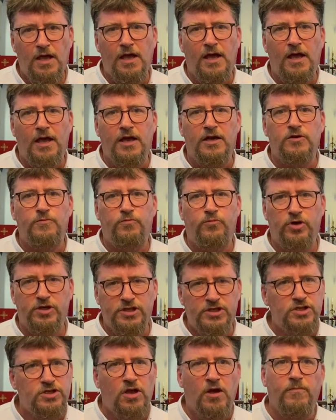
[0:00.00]
and
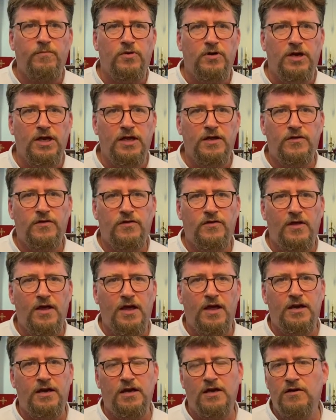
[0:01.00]
British companies
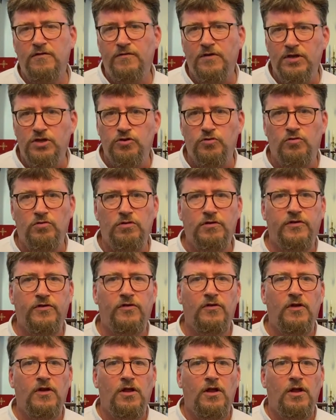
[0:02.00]
and
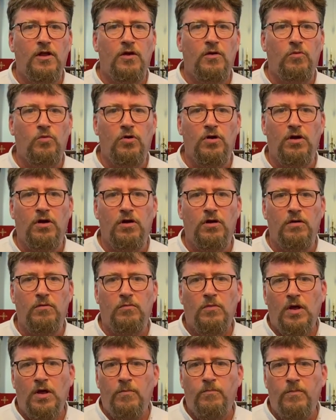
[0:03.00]
individuals were
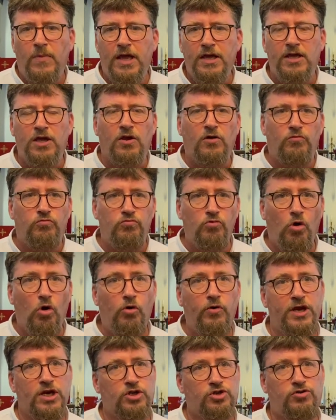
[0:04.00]
making a
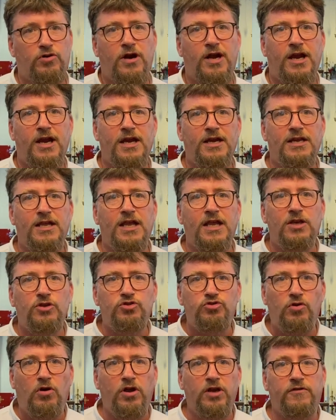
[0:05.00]
roaring trade in
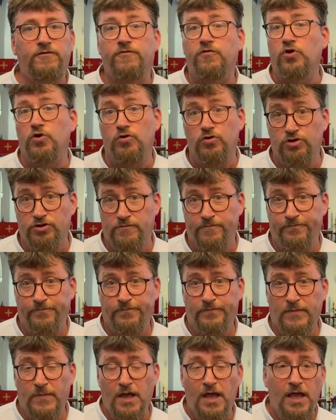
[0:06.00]
dried fruit,
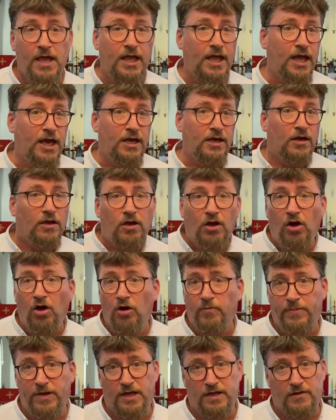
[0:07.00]
in
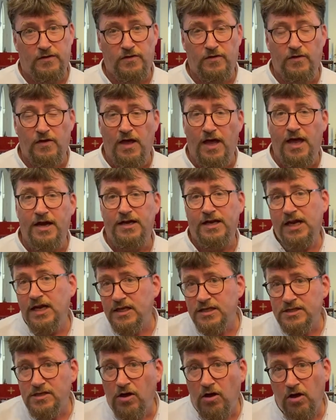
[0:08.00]
carpets, and
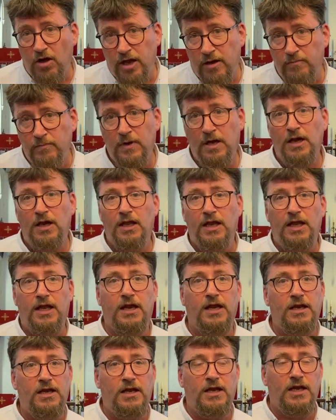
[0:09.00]
in time
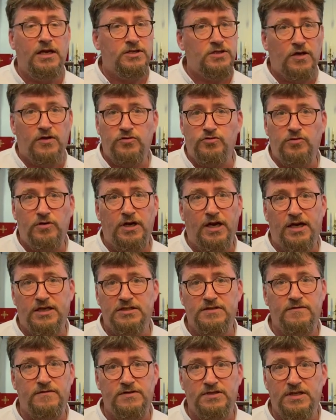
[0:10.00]
in industrial
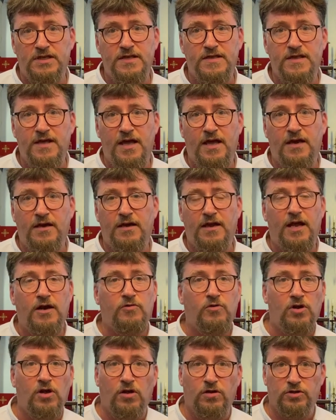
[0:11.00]
activities and
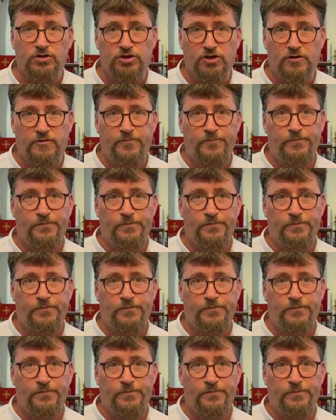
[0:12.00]
agriculture.